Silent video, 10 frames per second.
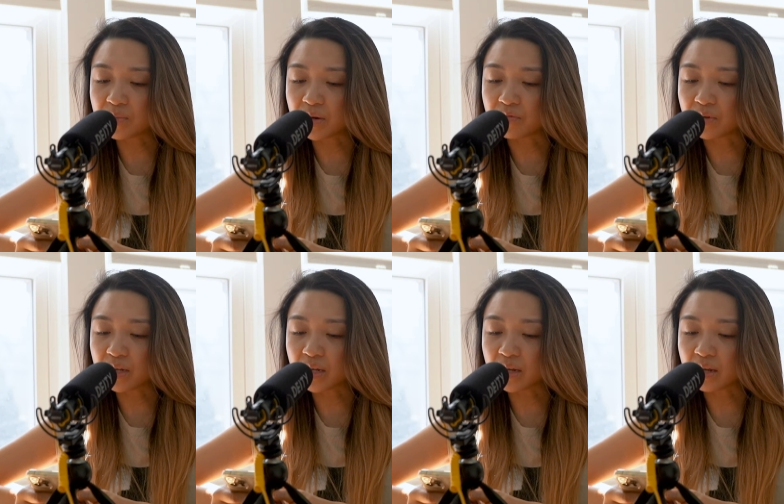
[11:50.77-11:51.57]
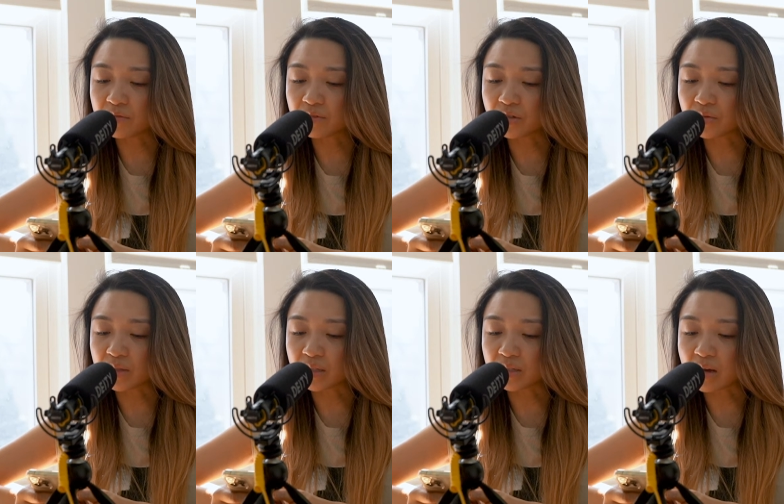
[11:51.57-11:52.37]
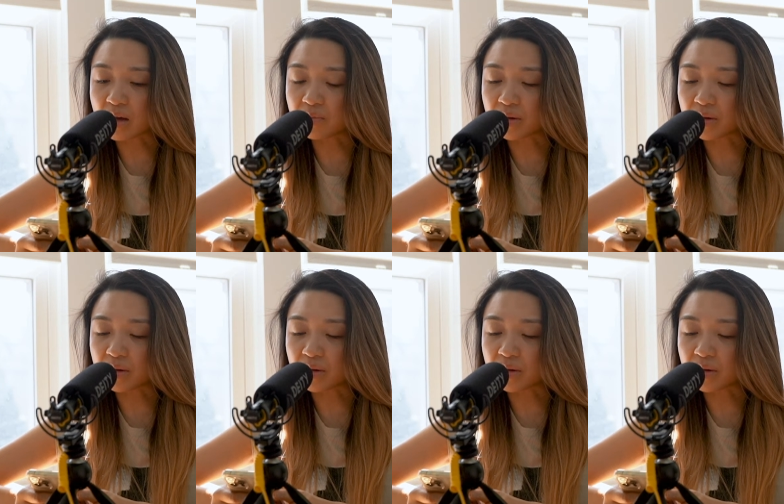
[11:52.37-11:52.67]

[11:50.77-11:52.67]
bit of reading I have to do at the top